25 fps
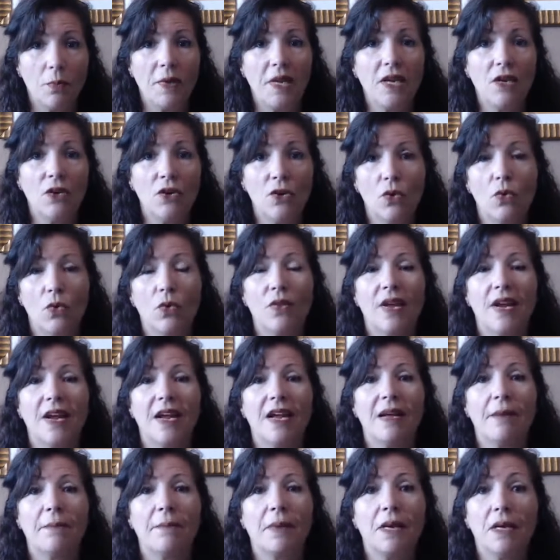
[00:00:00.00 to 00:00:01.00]
me know that
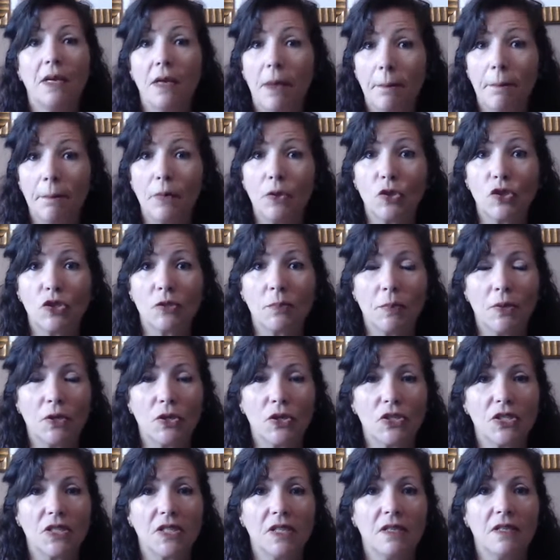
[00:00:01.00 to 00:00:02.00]
I am a numbers
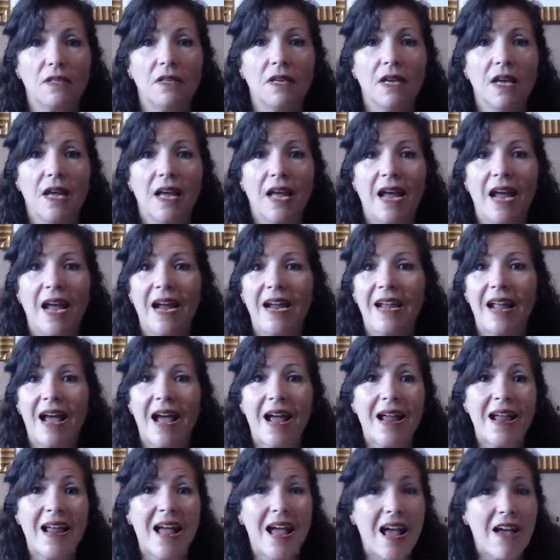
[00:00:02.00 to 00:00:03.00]
person, and
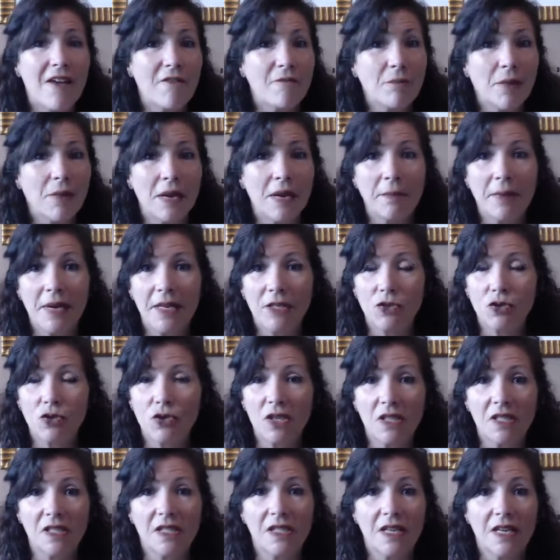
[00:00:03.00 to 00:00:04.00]
I have my
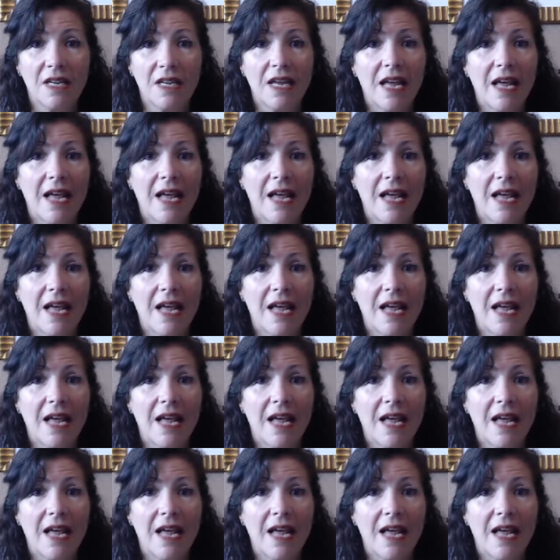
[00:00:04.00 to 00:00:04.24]
metrics.